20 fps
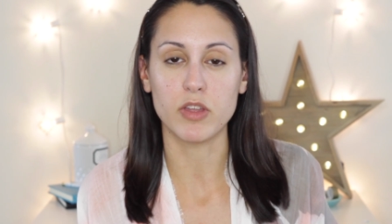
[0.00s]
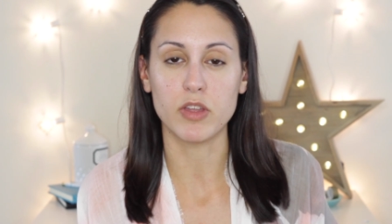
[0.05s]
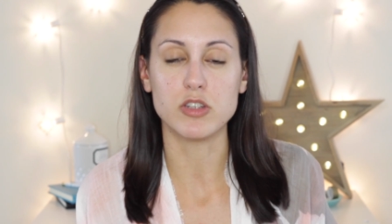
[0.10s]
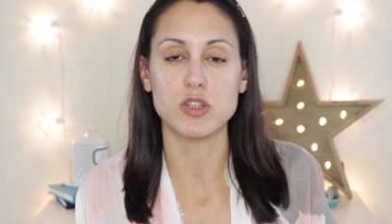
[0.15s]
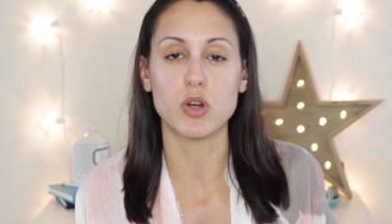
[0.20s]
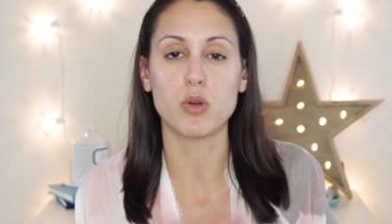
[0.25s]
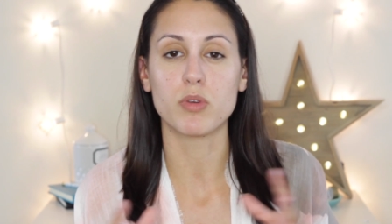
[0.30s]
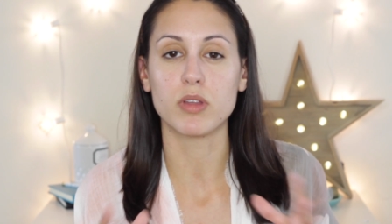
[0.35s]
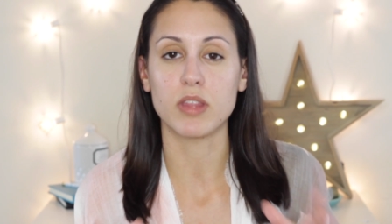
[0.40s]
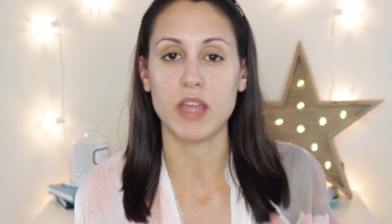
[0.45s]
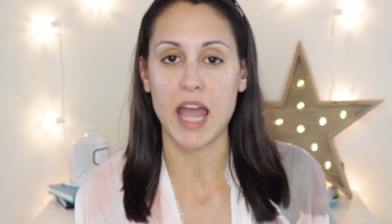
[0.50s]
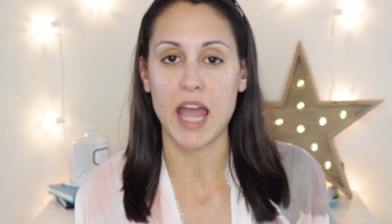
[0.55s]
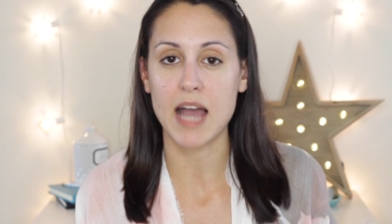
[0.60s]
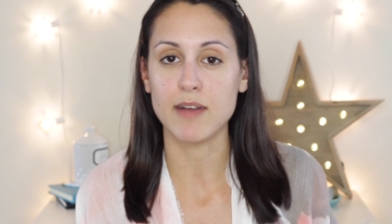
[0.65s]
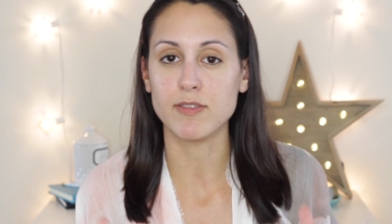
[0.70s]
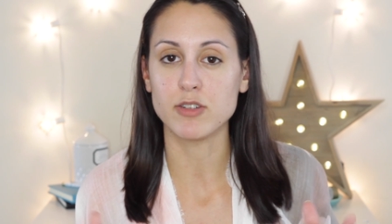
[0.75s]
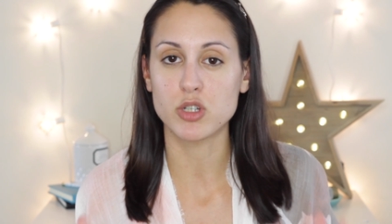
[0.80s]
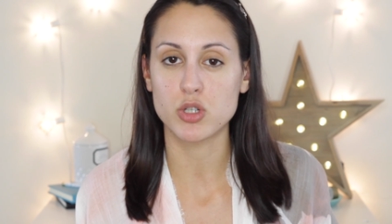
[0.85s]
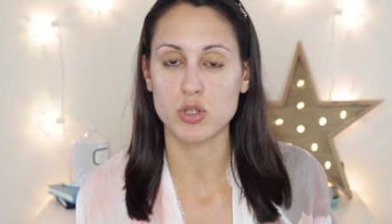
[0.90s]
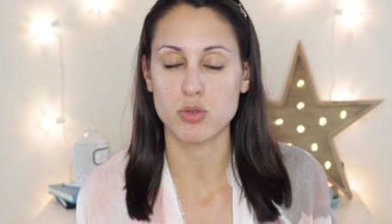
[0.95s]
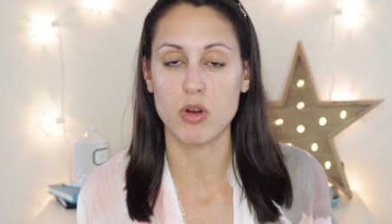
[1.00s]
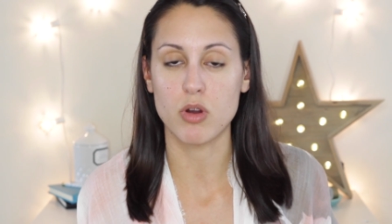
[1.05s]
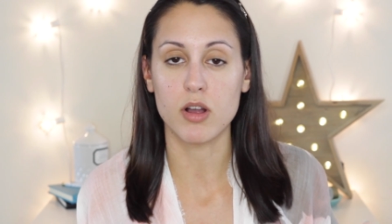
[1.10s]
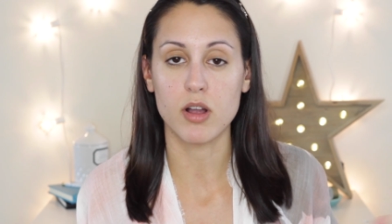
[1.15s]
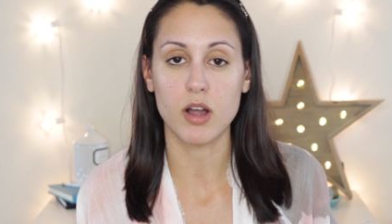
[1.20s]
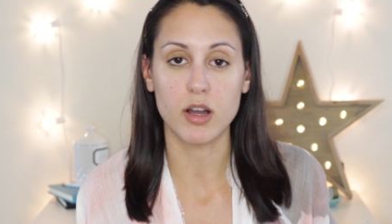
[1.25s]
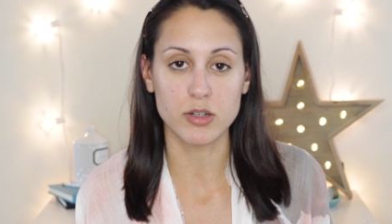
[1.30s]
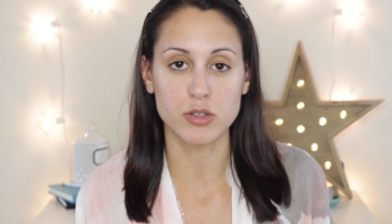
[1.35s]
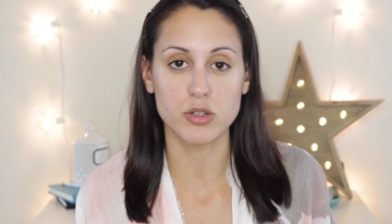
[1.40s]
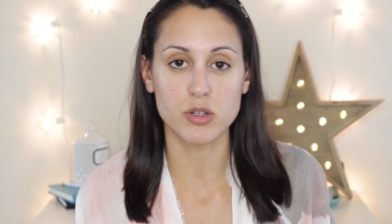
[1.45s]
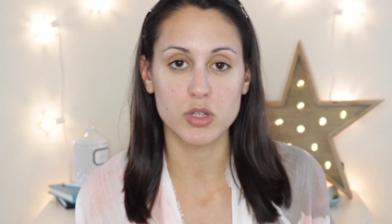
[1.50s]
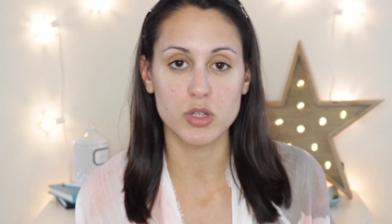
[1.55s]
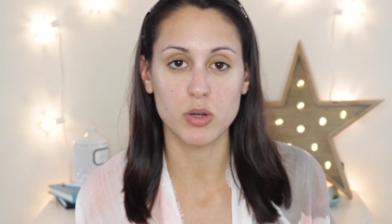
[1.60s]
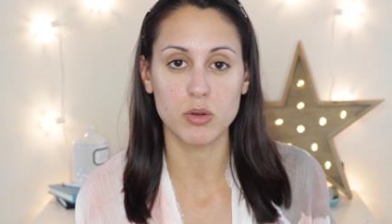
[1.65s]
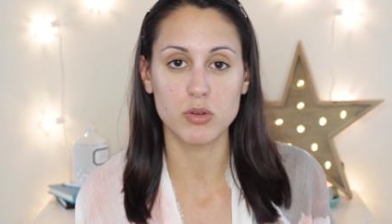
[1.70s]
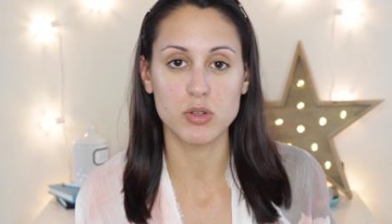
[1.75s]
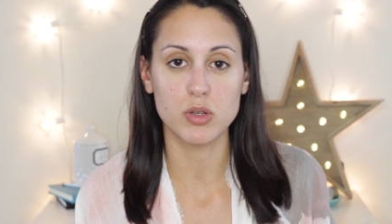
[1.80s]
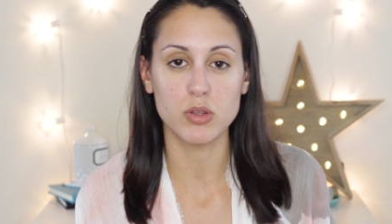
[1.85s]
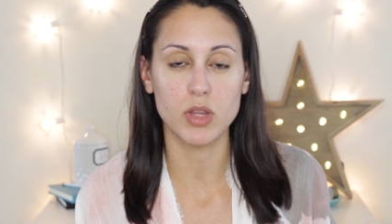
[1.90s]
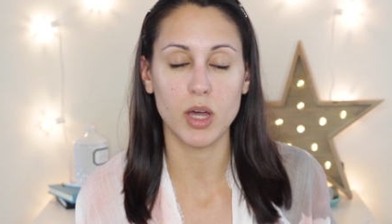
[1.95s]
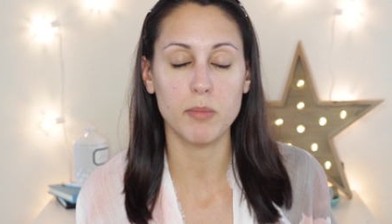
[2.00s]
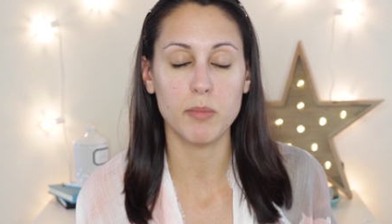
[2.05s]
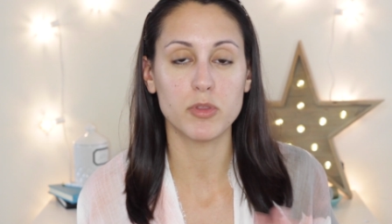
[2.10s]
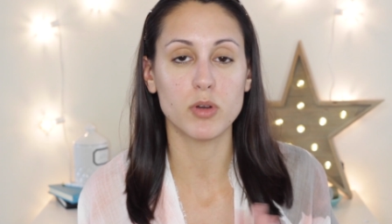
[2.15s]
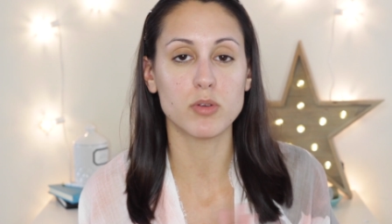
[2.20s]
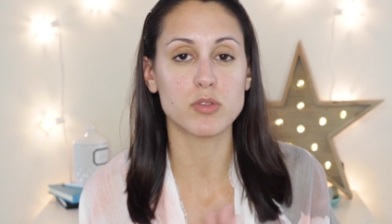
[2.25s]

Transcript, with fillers: They don't really have a strong undertone to them.